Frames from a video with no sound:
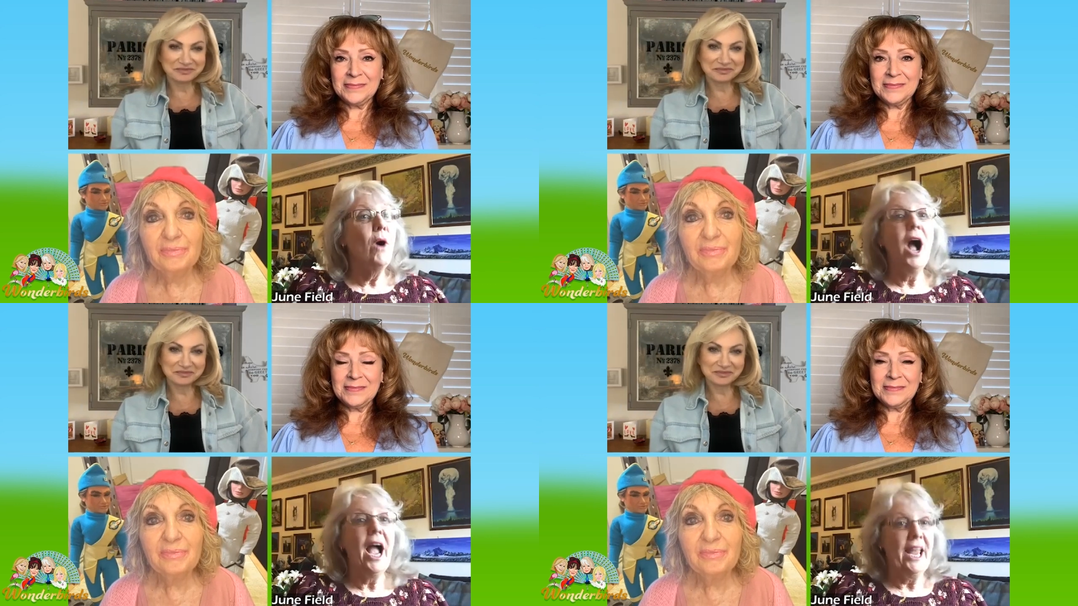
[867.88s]

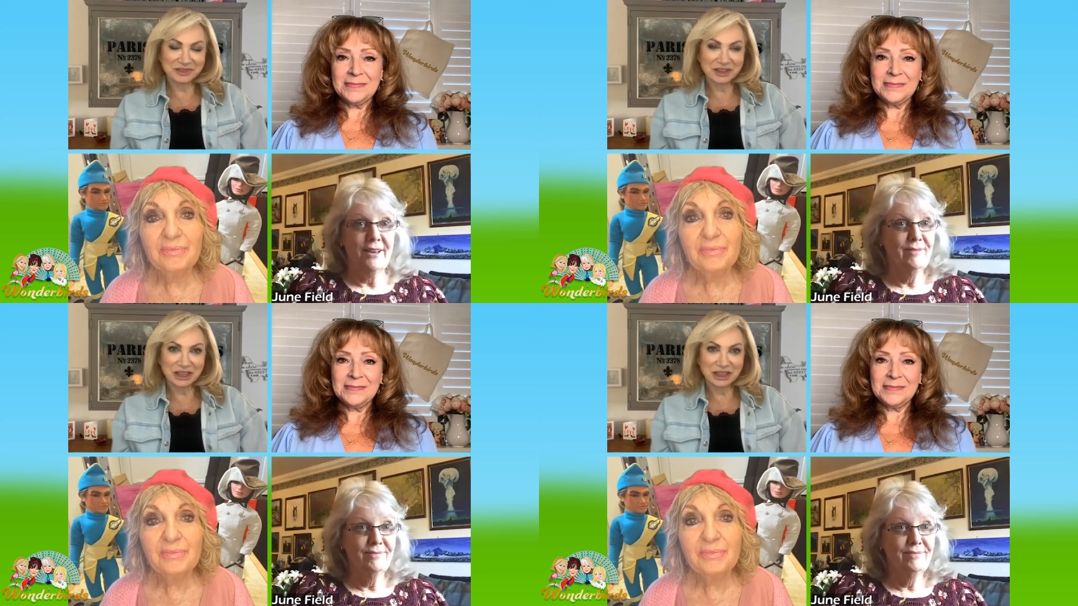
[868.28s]

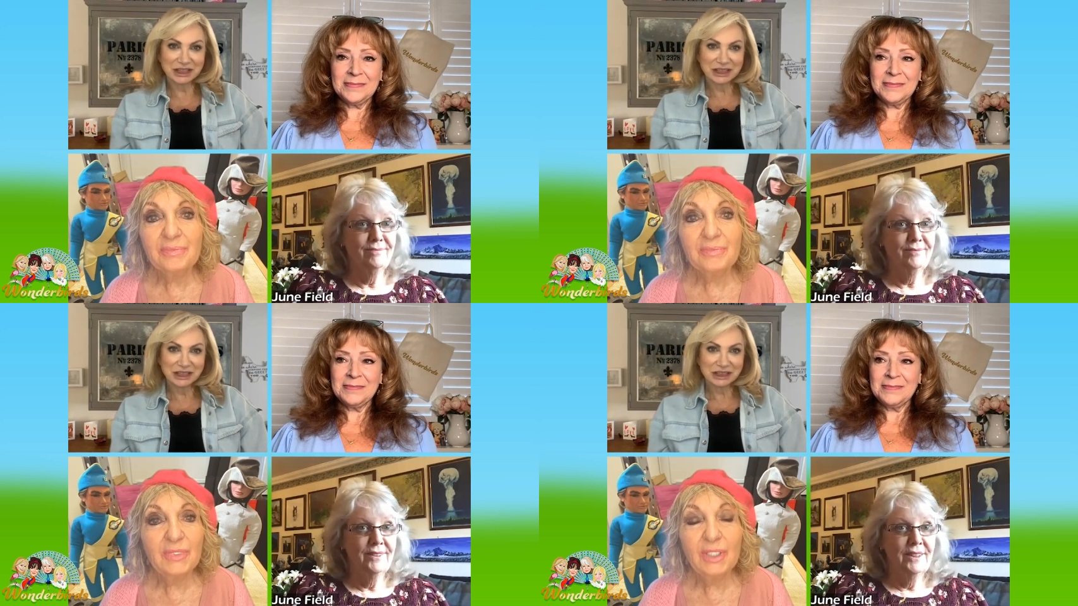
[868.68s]
Speaker 1: why.
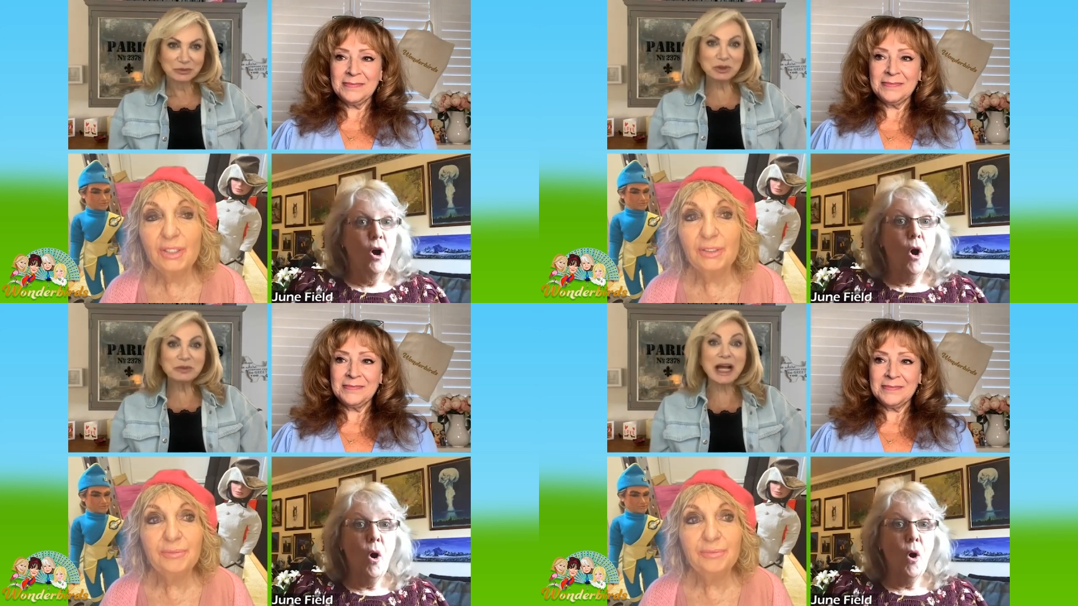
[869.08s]

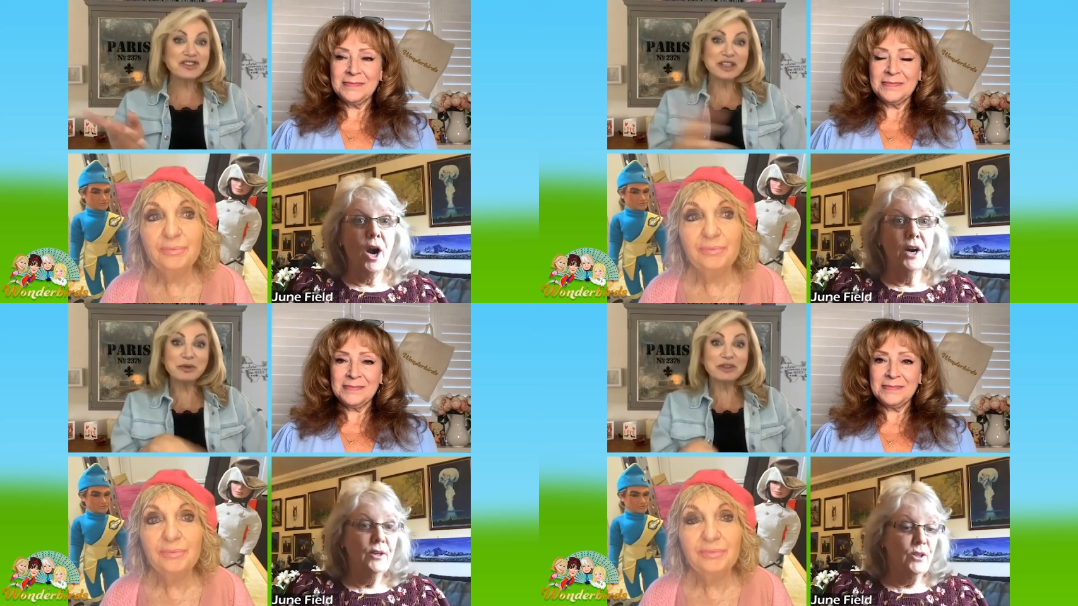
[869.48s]
No. Well,
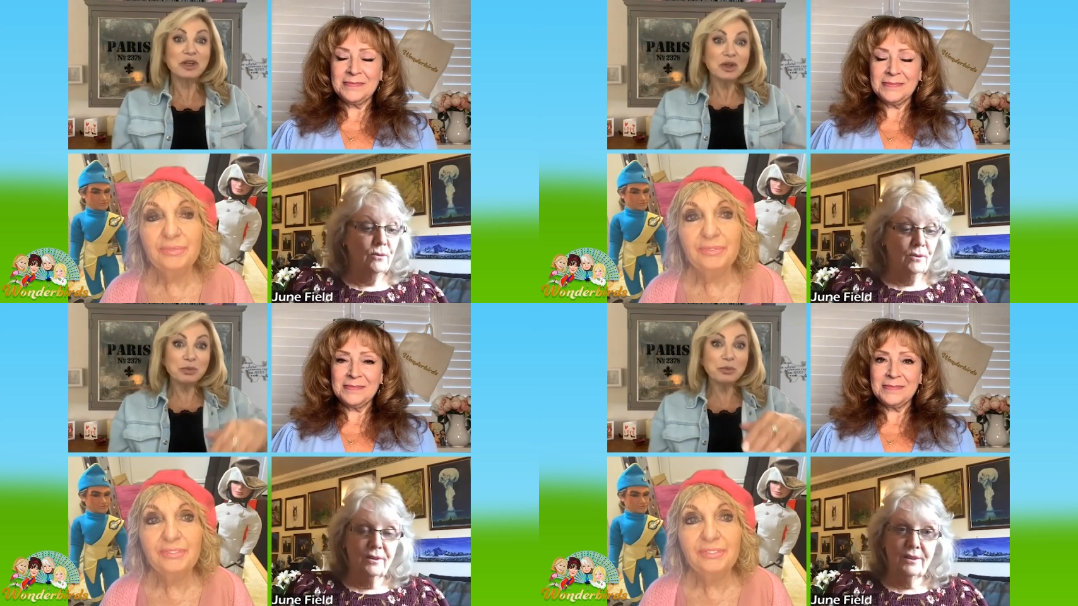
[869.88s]
actually,
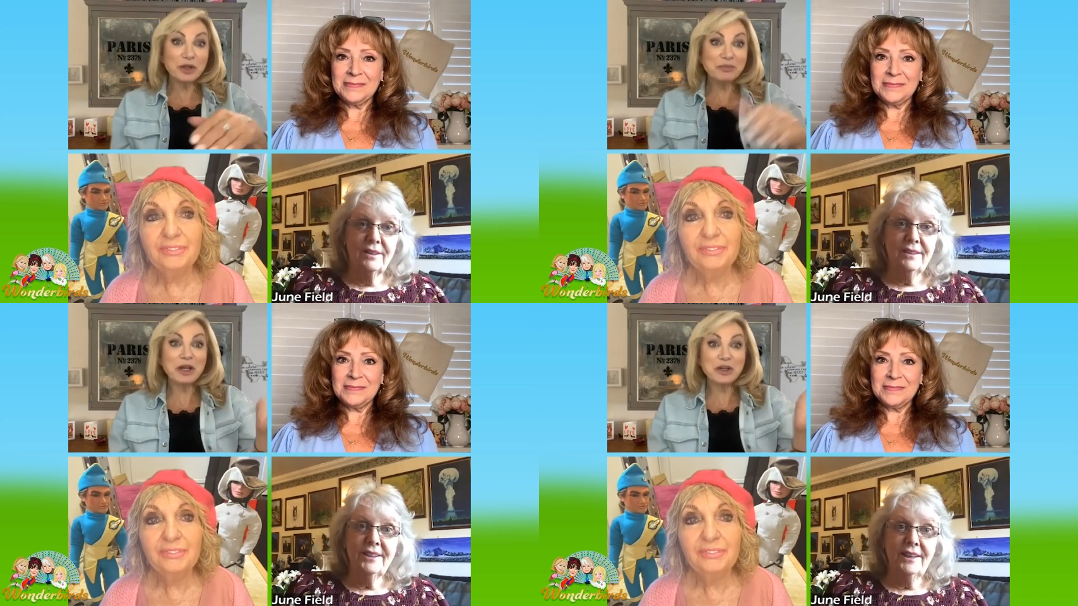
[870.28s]

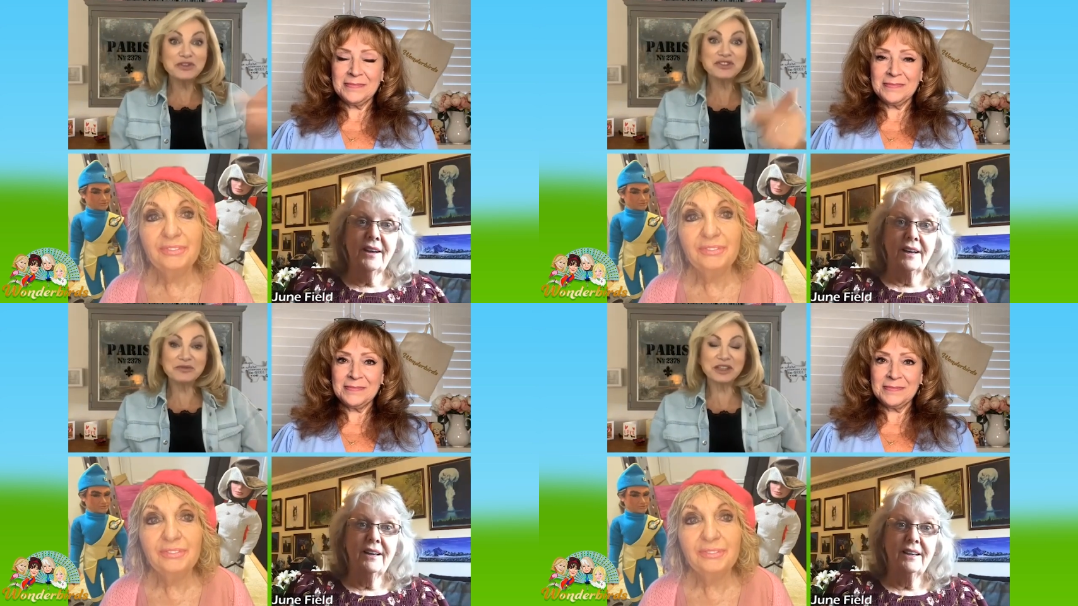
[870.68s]
with
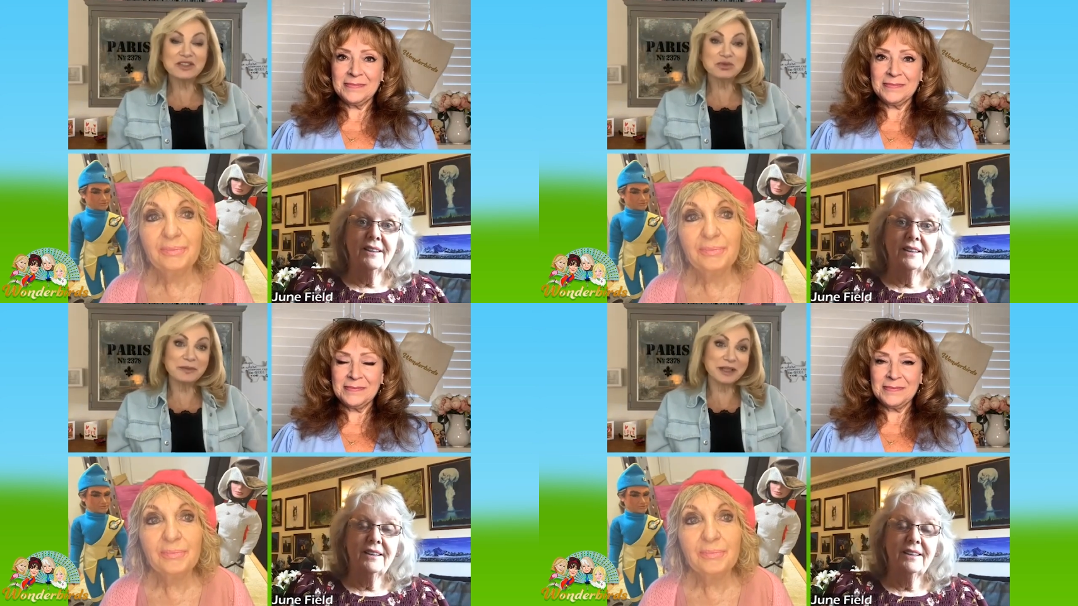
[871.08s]
most of
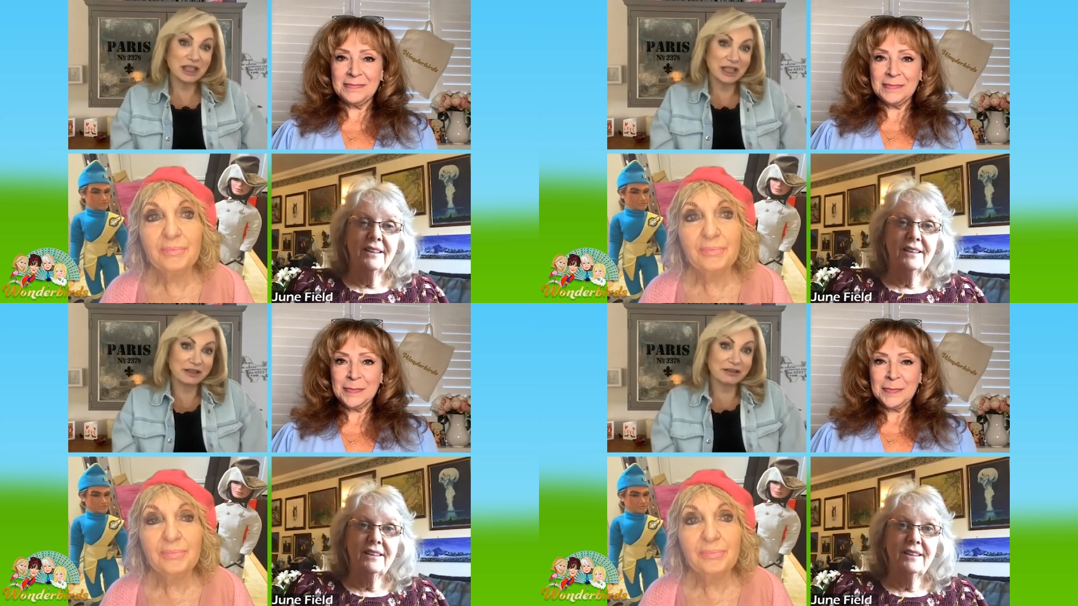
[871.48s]
these
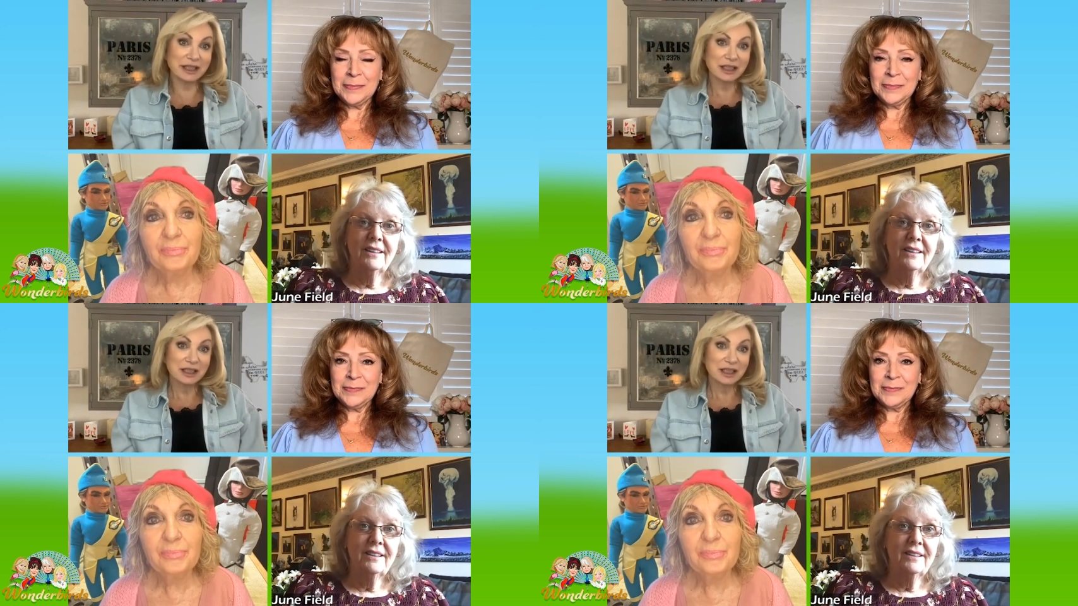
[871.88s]
women here,
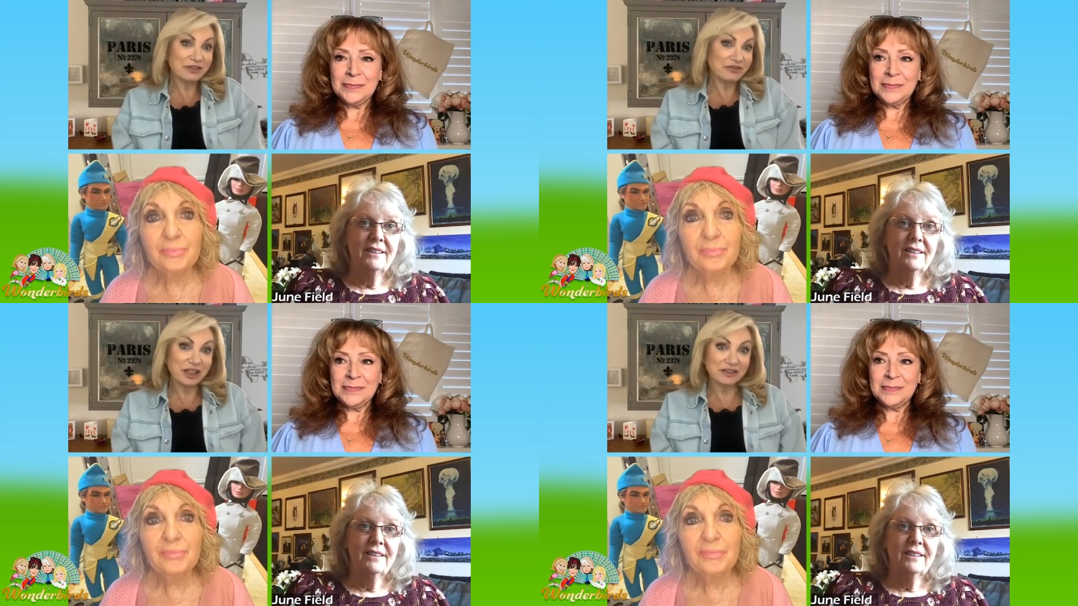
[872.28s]

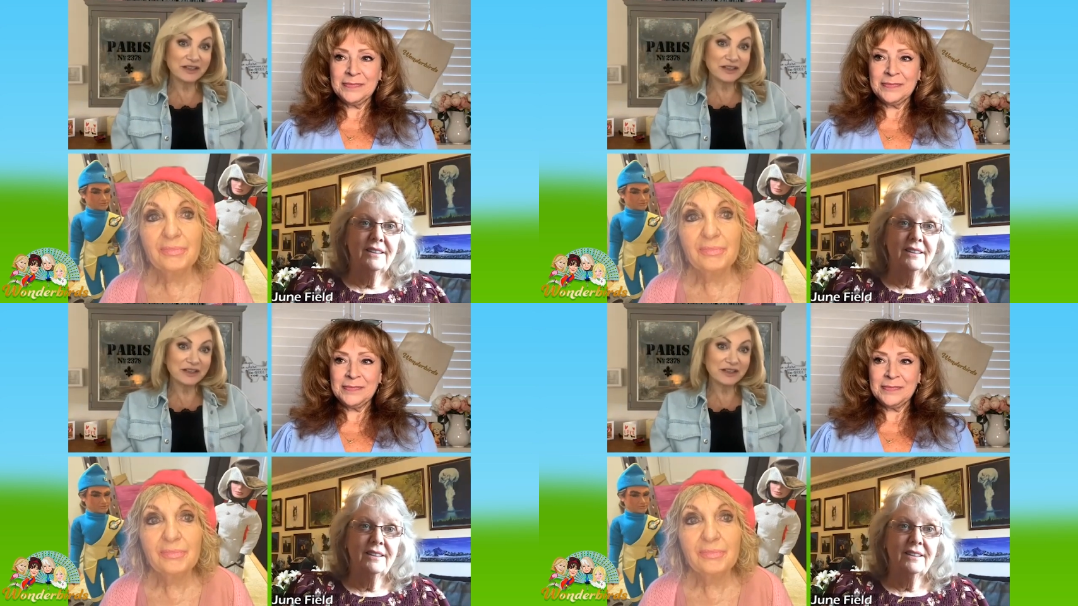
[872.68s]
I felt